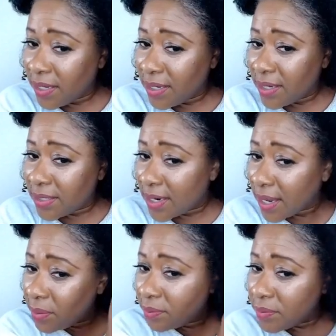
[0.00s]
end is and
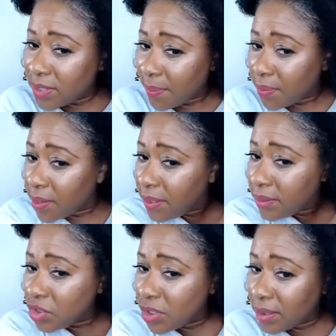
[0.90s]
I separate
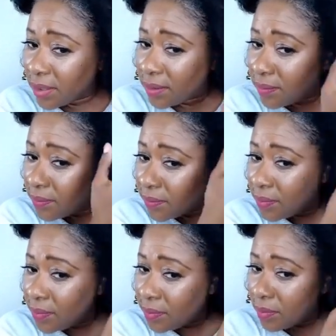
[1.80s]
it gently.
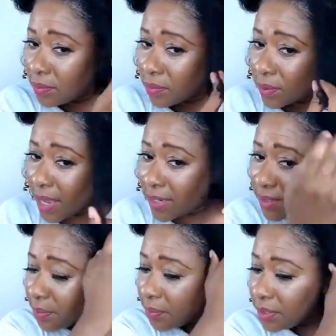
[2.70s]
You got to
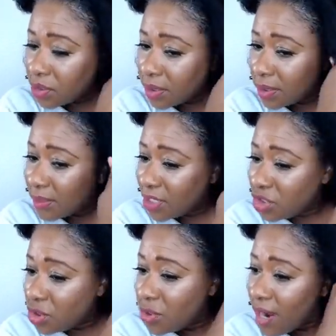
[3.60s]
separate it gently because
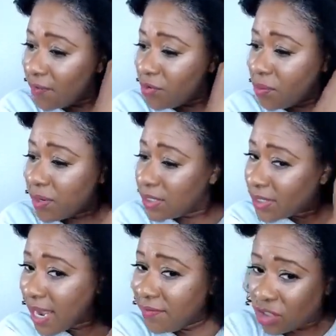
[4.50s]
you want to
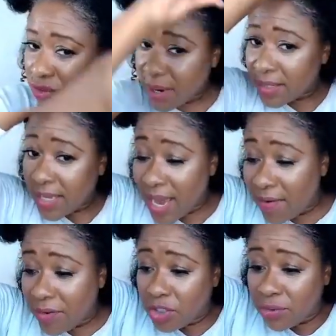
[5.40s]
save the strands.
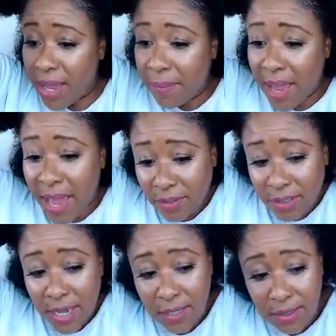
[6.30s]
Every strand matters,
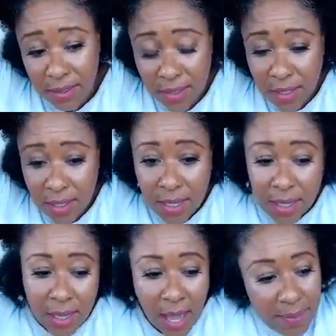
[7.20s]
ladies.
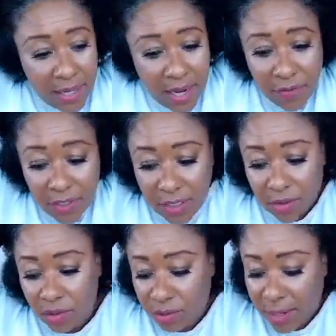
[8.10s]
Every
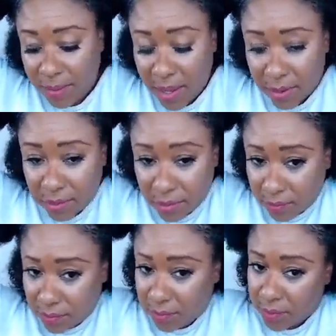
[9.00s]
single strand matters.
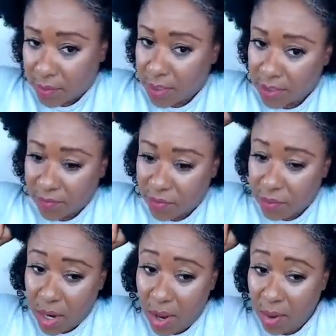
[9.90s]
Because if
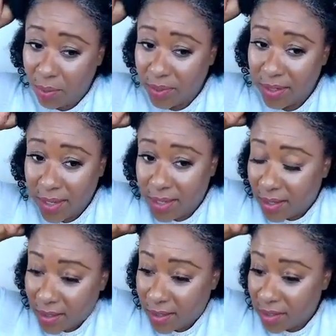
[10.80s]
you don't,
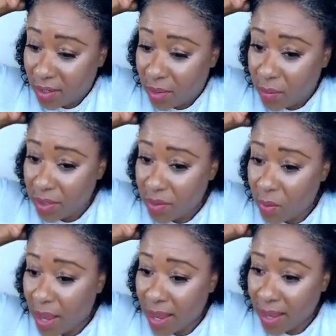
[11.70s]
you're going to wonder
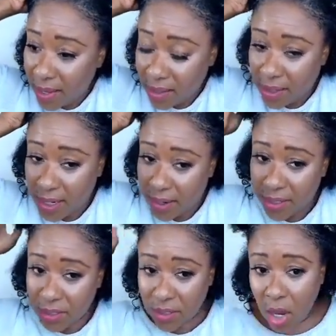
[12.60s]
why your hair
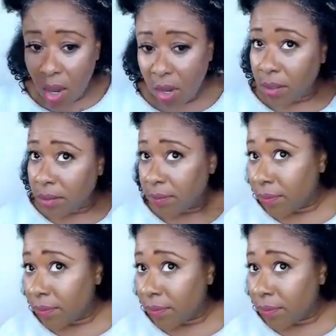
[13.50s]
has gone